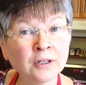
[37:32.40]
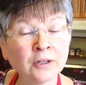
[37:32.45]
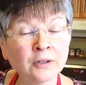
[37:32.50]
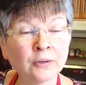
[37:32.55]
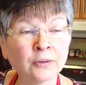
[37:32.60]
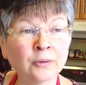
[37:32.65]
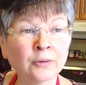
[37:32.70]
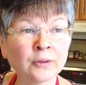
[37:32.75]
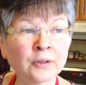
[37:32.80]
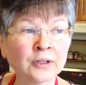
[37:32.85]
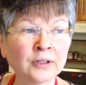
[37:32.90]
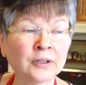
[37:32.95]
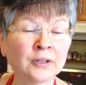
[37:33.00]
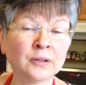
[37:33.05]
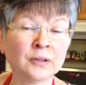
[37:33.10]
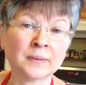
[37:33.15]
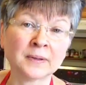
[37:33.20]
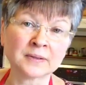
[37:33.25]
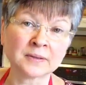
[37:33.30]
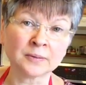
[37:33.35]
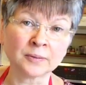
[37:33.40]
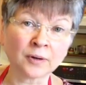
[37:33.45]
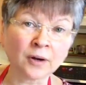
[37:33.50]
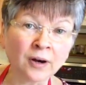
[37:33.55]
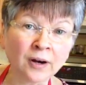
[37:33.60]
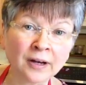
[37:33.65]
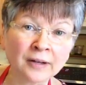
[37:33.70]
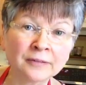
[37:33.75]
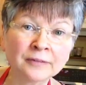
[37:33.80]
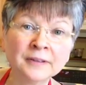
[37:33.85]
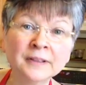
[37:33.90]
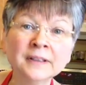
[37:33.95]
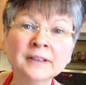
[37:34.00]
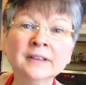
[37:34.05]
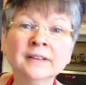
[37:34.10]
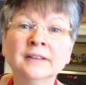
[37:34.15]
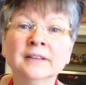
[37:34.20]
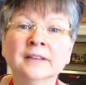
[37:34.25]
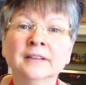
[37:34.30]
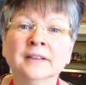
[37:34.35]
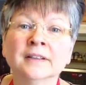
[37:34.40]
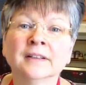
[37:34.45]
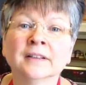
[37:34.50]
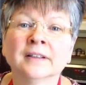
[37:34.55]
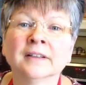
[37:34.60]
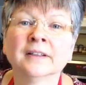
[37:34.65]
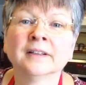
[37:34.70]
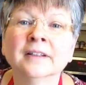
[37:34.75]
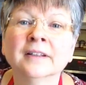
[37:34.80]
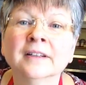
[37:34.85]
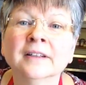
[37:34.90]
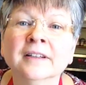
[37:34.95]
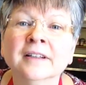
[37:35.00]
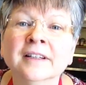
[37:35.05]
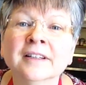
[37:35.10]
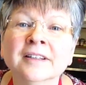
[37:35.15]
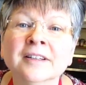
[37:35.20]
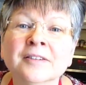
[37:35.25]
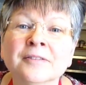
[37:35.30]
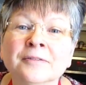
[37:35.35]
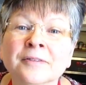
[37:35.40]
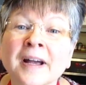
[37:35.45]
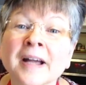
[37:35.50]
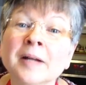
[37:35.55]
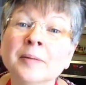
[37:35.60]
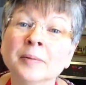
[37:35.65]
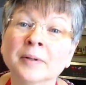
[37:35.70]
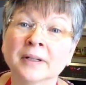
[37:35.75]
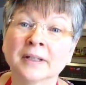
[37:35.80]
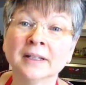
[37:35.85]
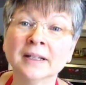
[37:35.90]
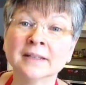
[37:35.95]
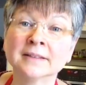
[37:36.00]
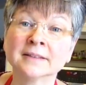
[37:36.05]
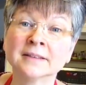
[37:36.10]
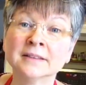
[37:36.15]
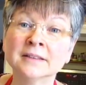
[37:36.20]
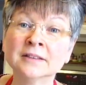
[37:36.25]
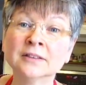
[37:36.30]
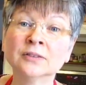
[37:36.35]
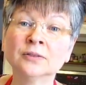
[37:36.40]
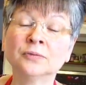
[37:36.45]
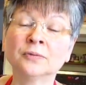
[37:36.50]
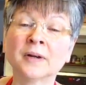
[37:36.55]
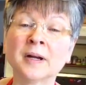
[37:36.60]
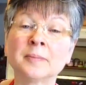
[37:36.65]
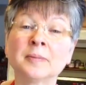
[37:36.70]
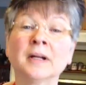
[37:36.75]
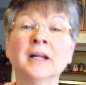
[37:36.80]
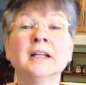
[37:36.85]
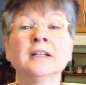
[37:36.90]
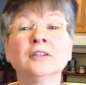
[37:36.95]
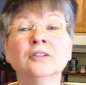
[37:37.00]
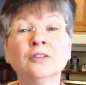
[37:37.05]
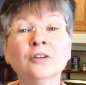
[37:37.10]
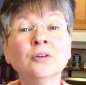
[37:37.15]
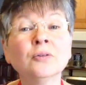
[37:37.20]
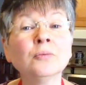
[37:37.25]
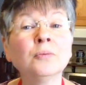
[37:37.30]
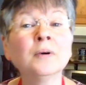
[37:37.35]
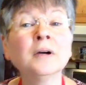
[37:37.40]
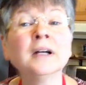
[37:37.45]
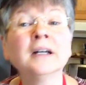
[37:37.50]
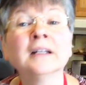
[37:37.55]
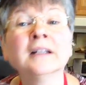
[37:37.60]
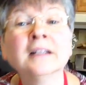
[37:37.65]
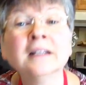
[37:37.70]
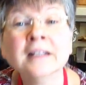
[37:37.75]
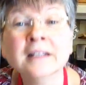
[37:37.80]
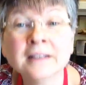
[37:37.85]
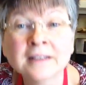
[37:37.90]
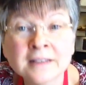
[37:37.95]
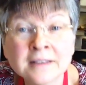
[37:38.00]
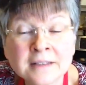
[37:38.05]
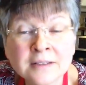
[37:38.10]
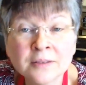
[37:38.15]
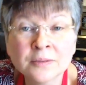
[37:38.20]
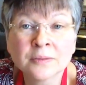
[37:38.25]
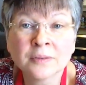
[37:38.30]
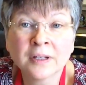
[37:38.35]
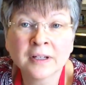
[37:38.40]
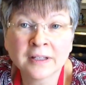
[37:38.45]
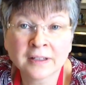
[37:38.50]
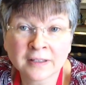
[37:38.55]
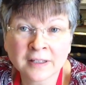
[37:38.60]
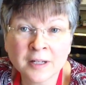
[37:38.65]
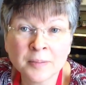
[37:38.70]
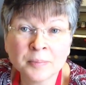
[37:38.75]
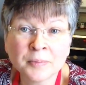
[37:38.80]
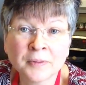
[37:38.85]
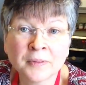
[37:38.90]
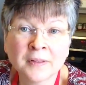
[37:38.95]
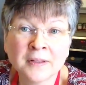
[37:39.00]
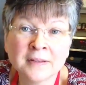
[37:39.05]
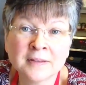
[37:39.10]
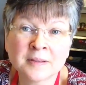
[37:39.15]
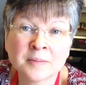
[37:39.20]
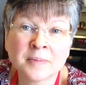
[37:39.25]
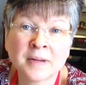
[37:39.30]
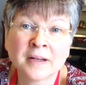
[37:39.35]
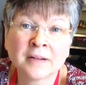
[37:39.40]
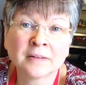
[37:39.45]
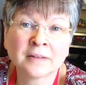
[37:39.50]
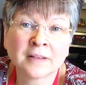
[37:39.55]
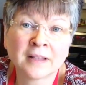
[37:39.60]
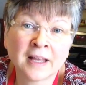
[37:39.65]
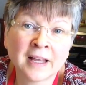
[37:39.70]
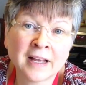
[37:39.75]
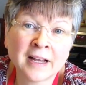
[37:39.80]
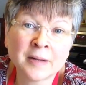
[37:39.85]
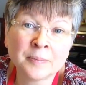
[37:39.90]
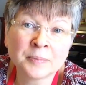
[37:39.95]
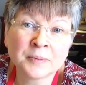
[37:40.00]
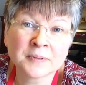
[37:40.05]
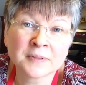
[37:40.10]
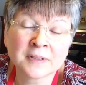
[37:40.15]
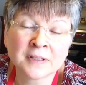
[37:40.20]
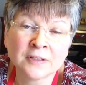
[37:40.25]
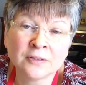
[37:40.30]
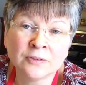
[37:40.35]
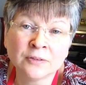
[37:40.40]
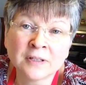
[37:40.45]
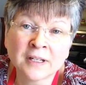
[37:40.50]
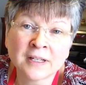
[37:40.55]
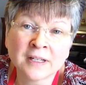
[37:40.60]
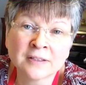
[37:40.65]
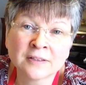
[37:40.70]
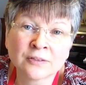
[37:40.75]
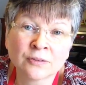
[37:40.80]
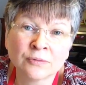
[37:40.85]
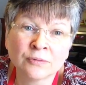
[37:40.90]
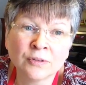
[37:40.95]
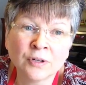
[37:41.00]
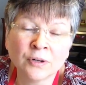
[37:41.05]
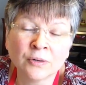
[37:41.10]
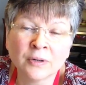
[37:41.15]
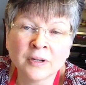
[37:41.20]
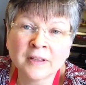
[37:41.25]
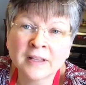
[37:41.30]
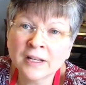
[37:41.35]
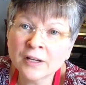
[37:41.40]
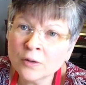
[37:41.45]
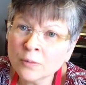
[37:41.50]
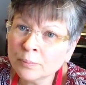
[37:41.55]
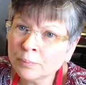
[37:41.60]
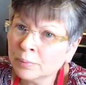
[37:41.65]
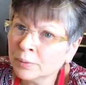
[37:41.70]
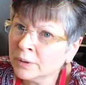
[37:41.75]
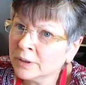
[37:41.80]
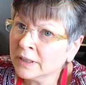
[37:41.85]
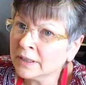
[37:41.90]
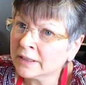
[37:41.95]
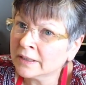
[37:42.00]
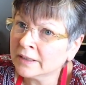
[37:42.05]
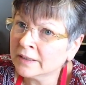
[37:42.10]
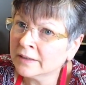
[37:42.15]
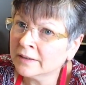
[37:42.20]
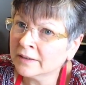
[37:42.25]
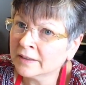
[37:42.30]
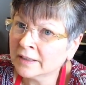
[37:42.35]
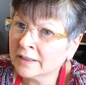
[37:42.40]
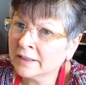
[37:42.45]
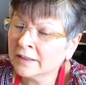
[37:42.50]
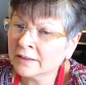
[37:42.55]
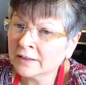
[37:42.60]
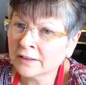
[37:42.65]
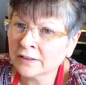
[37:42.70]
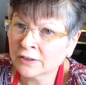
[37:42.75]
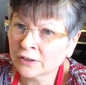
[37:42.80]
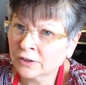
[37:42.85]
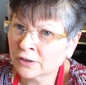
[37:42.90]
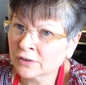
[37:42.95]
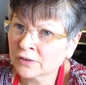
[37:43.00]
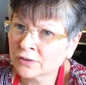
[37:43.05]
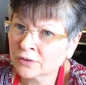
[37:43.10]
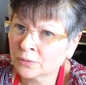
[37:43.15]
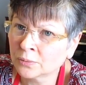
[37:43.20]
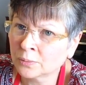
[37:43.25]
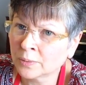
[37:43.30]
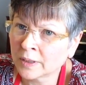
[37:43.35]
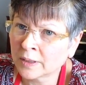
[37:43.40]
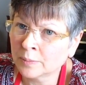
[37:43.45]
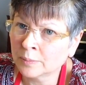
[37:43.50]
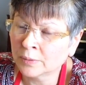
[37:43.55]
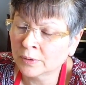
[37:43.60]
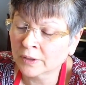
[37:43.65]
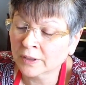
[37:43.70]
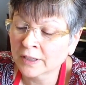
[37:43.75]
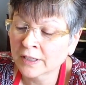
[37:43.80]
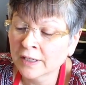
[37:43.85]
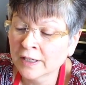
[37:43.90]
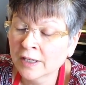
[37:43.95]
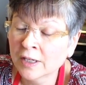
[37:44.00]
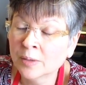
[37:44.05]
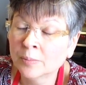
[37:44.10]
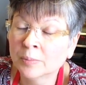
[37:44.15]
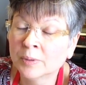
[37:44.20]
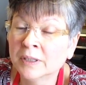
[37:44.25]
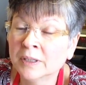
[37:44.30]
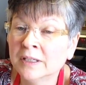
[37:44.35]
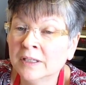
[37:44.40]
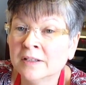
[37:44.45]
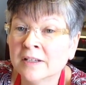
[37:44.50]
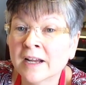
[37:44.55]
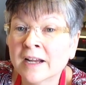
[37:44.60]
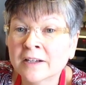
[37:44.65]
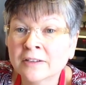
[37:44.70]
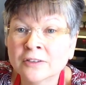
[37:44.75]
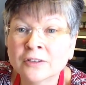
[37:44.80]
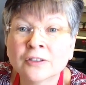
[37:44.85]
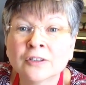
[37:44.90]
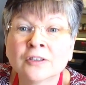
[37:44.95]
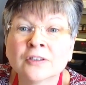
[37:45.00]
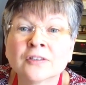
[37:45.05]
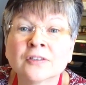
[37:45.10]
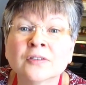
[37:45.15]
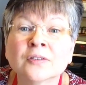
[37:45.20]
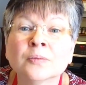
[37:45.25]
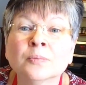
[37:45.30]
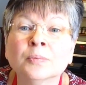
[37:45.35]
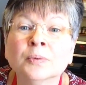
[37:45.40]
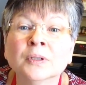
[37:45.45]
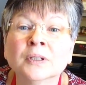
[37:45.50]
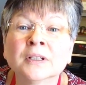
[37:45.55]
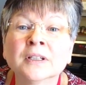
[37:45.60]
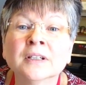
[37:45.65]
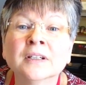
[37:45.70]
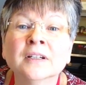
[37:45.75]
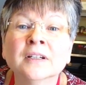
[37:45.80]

Or do you want some coffee? Fiber. Yes, it is good fiber. And you know what? This is a couple things about the apples that you guys don't know. They don't put it in the Healing the Gerson Way book, but in Dr. Gerson's book,